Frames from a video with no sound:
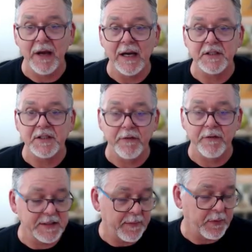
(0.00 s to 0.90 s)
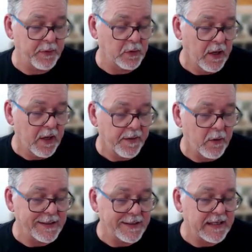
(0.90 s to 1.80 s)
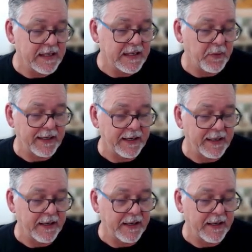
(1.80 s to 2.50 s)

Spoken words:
for example, there is the ability here